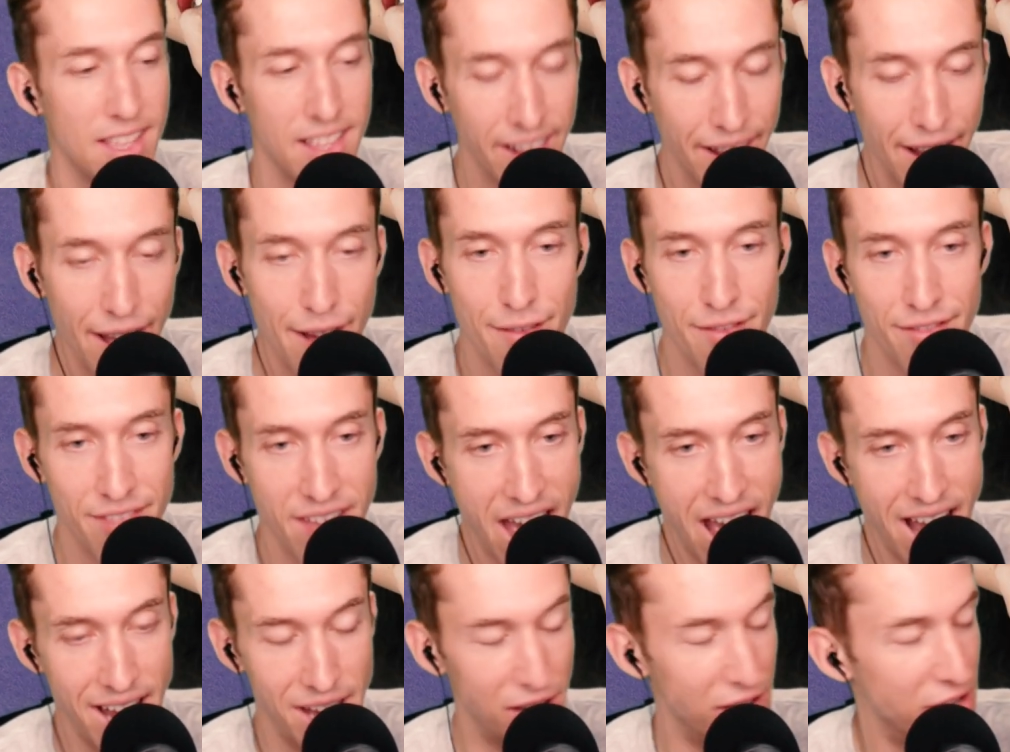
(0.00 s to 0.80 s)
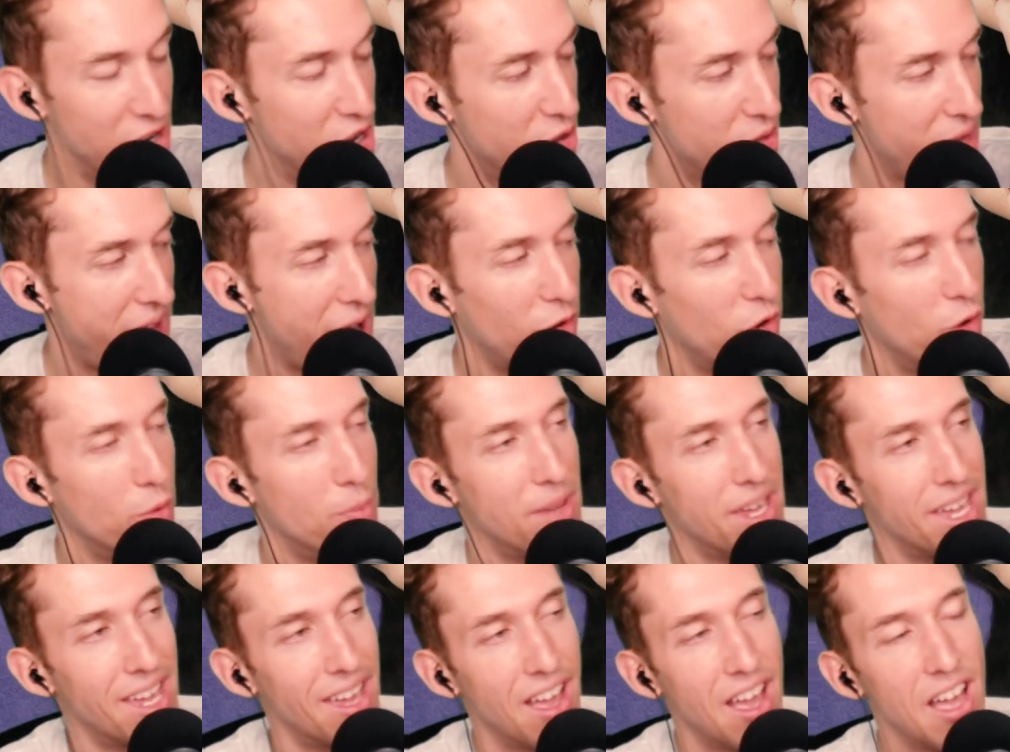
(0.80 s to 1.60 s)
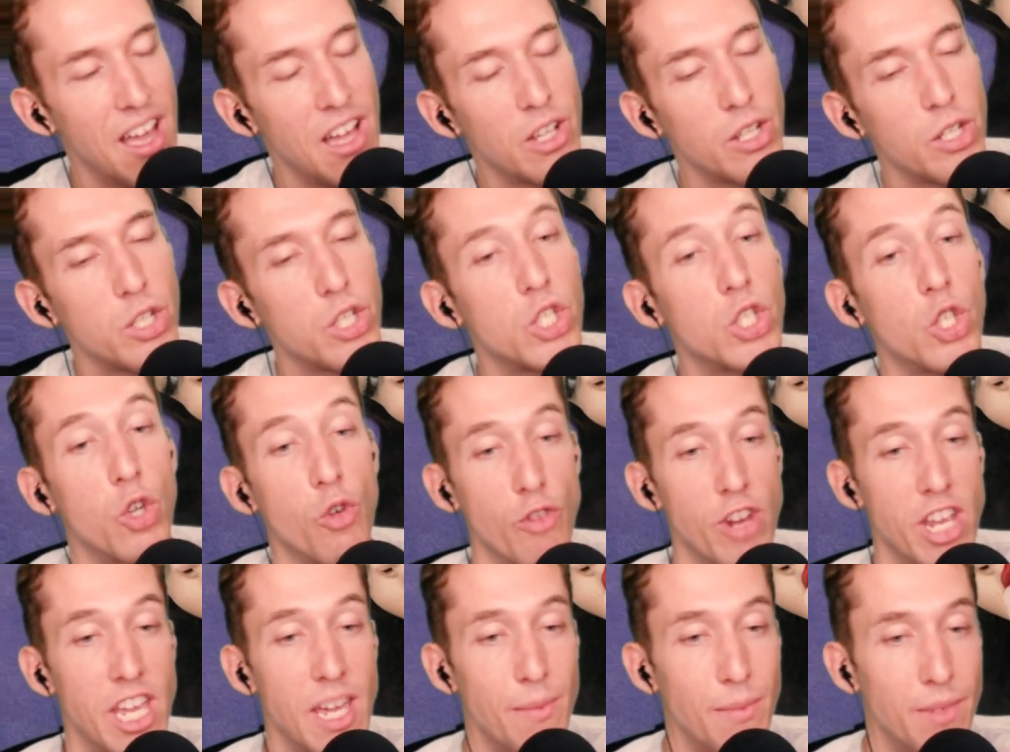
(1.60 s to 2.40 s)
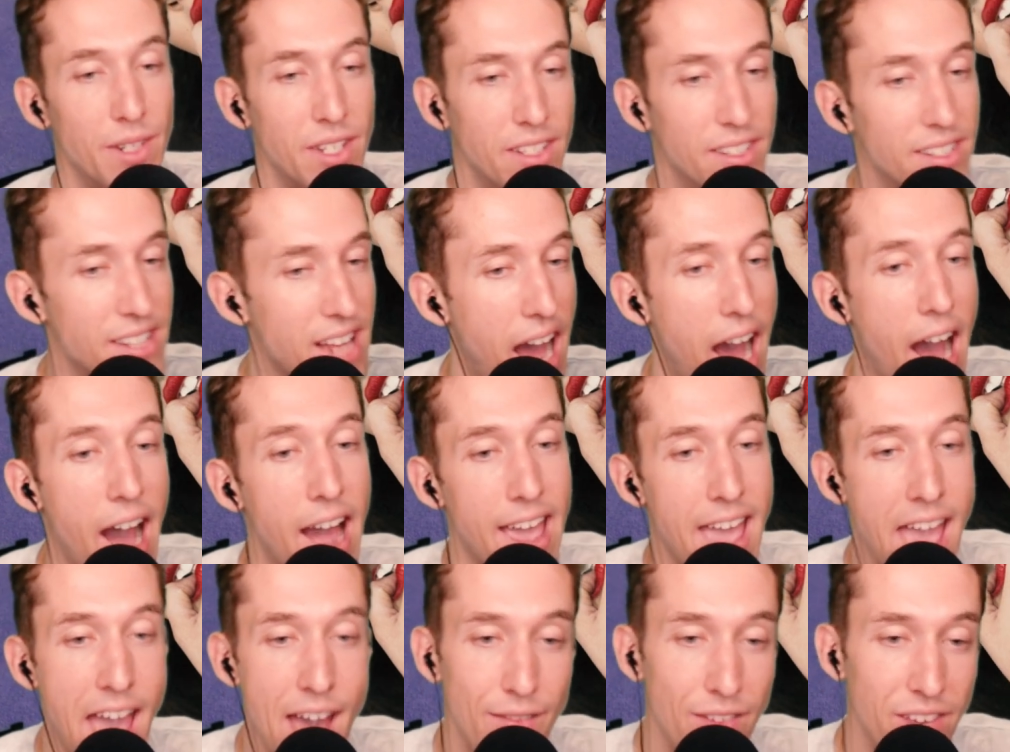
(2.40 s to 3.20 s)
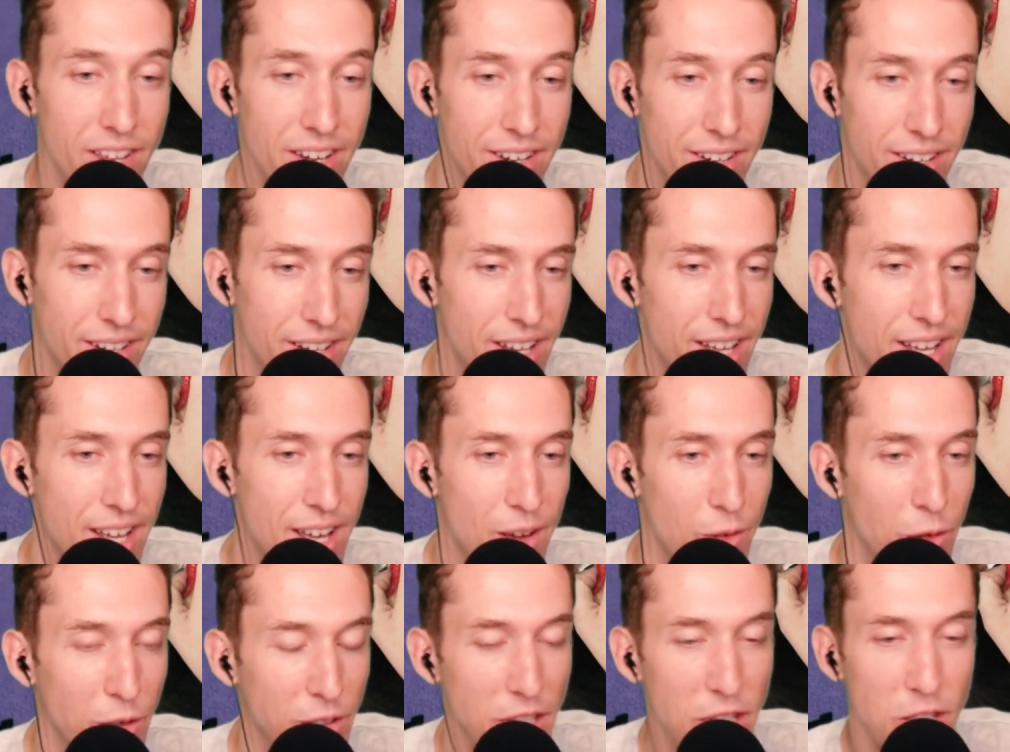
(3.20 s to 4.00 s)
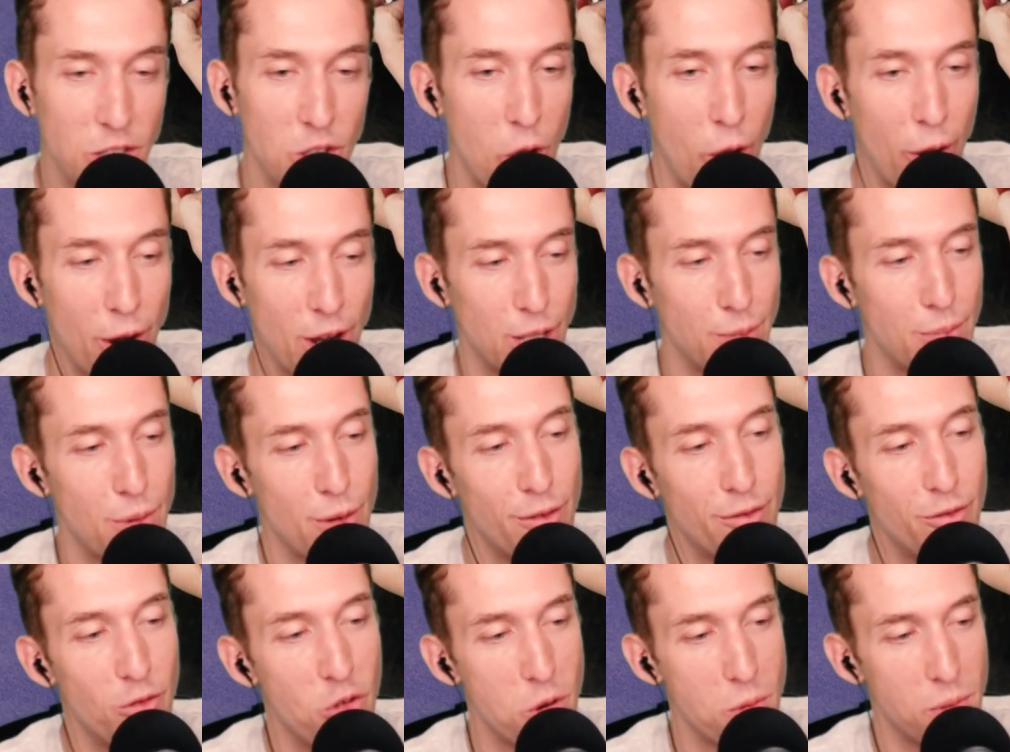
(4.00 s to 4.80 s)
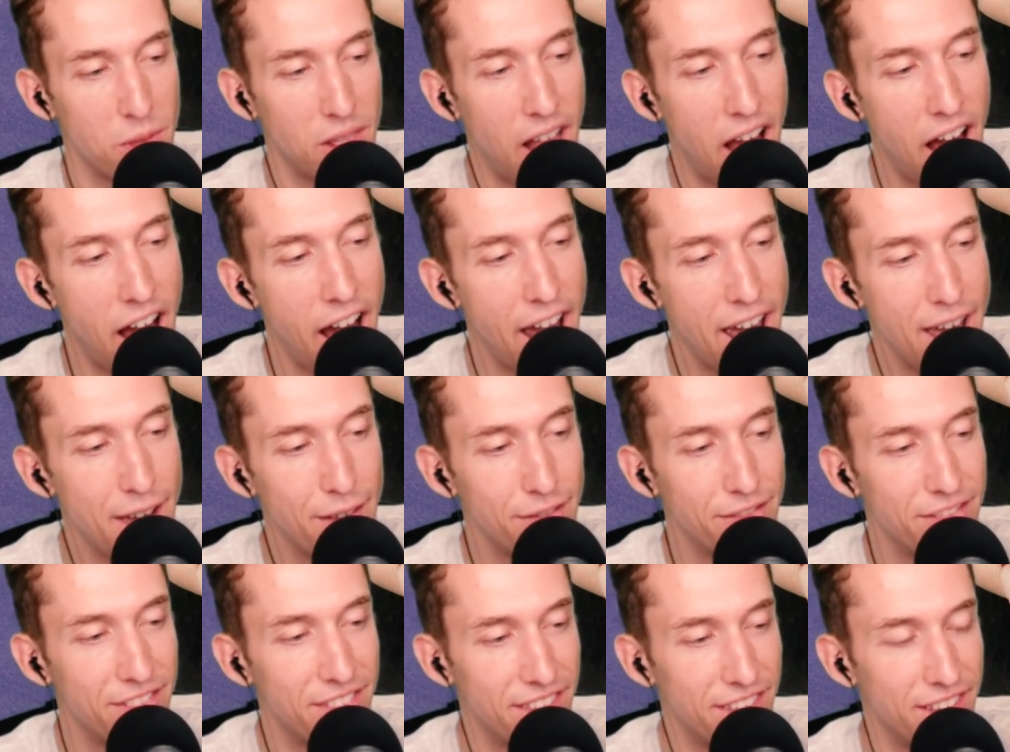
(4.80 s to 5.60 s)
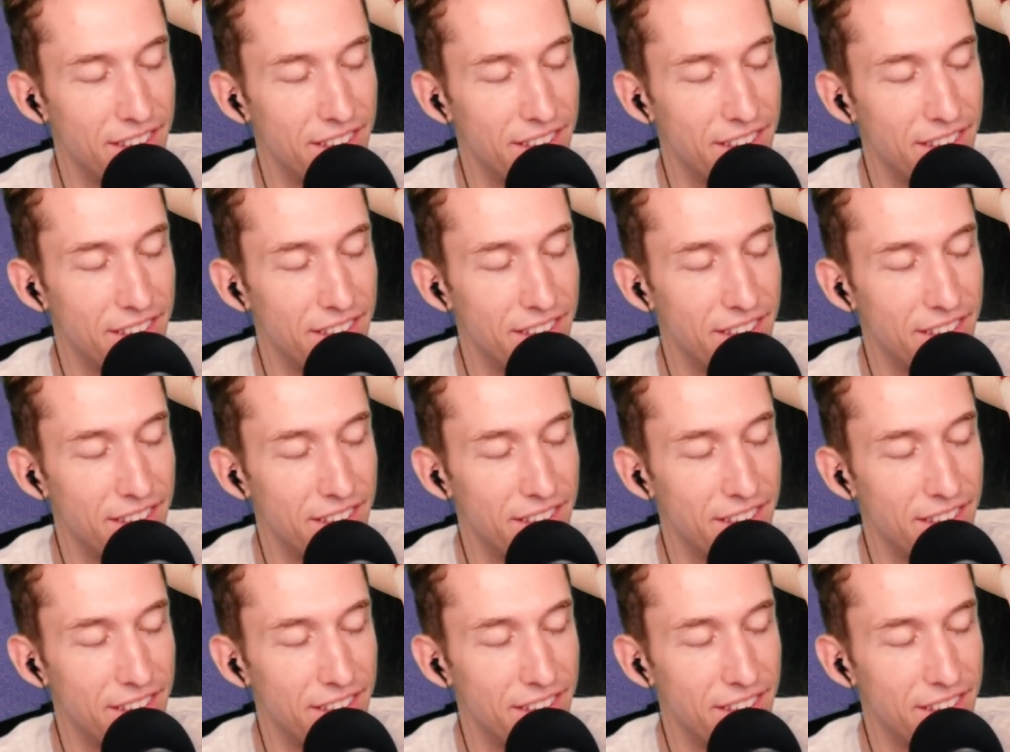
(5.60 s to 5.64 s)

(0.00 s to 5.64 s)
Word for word: Love that. You know that will be screamed high heaven when the song is performed live.